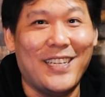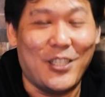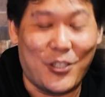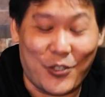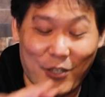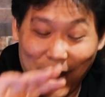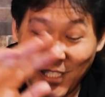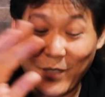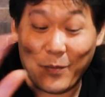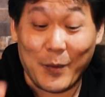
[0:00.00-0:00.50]

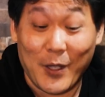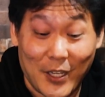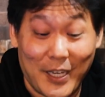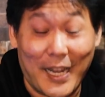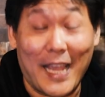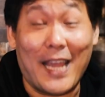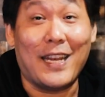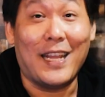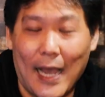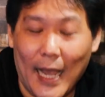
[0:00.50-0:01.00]
Trust me on
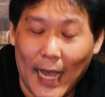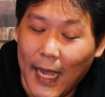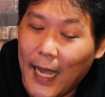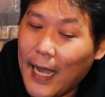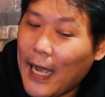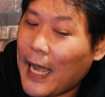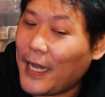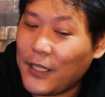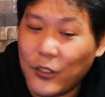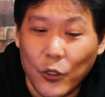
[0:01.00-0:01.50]
that.
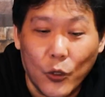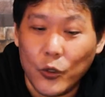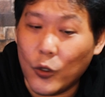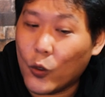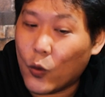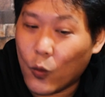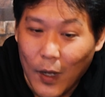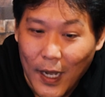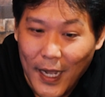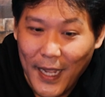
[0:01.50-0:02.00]
I don't
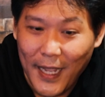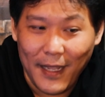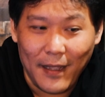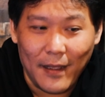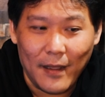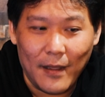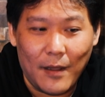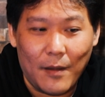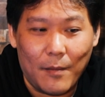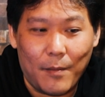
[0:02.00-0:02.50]
know why,
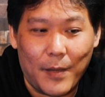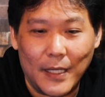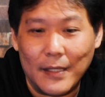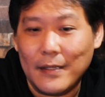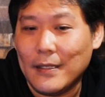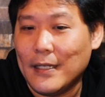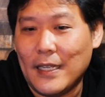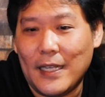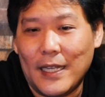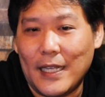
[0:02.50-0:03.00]

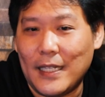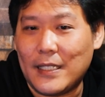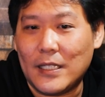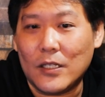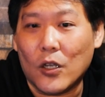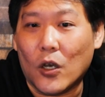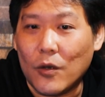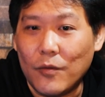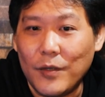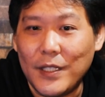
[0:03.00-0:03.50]
but
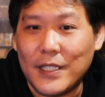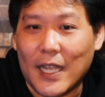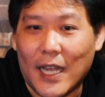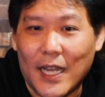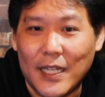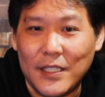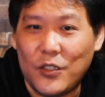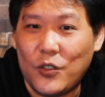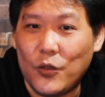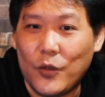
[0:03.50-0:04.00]
it's always
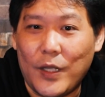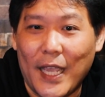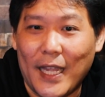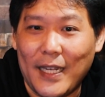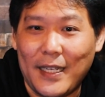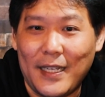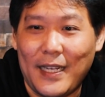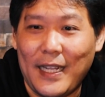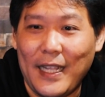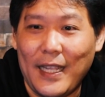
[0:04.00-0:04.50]
hard to
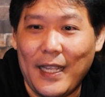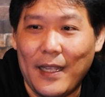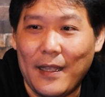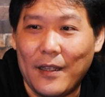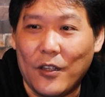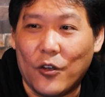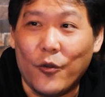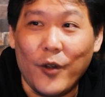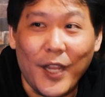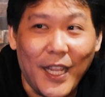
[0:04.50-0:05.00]
get
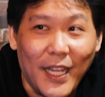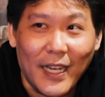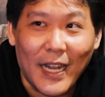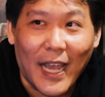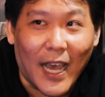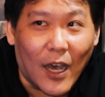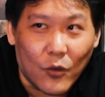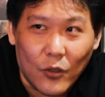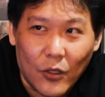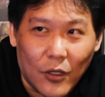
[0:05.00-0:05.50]
the green
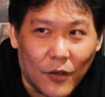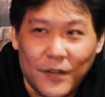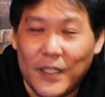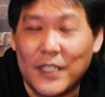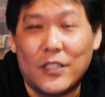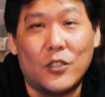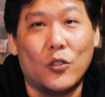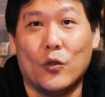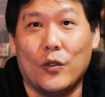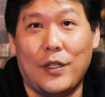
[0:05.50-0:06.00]
out of
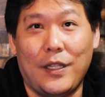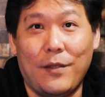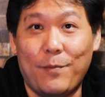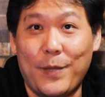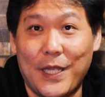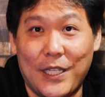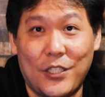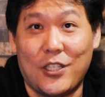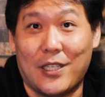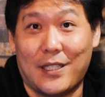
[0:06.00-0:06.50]
the Sony
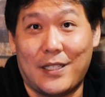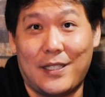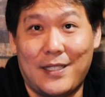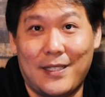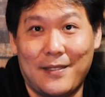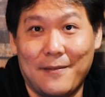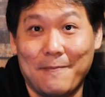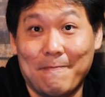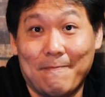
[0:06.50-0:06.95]
pictures.